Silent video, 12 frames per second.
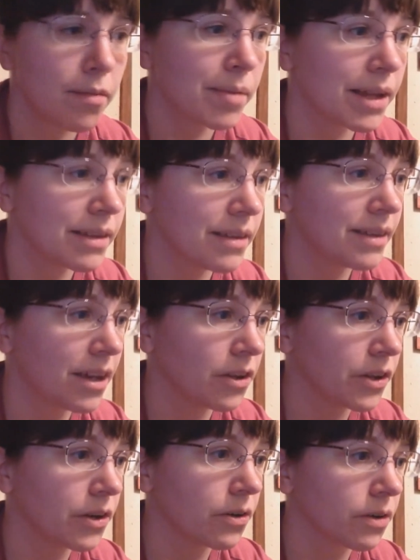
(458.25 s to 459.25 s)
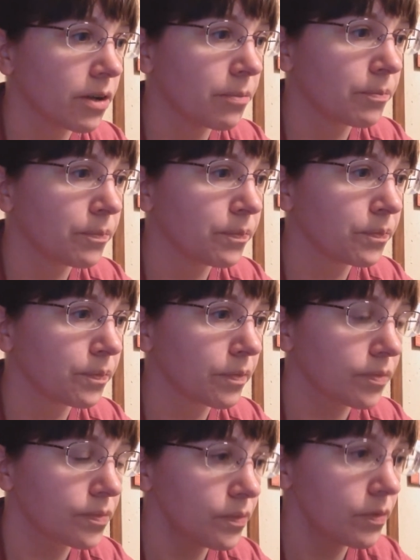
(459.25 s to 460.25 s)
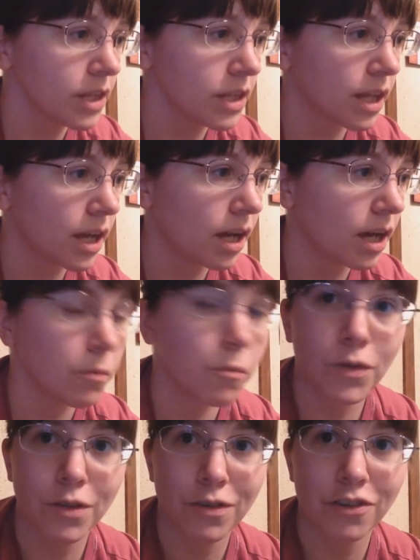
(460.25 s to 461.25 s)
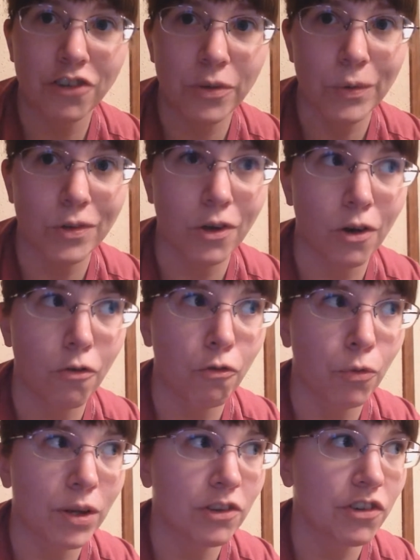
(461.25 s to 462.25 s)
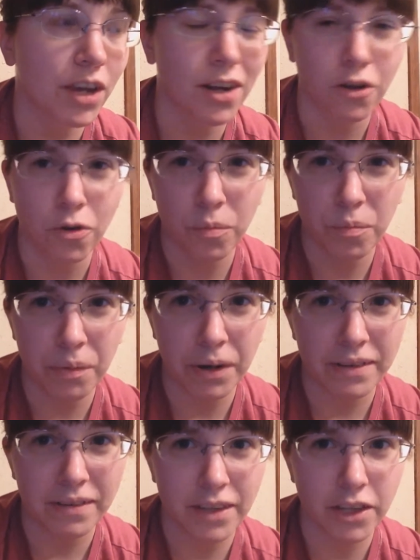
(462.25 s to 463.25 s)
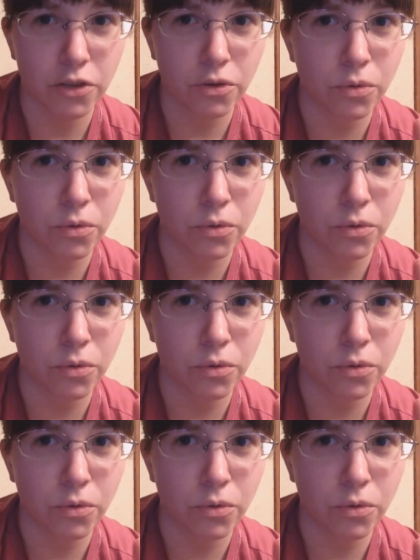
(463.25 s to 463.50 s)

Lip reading: But I did download DaVinci Resolve, which I know, Bryce,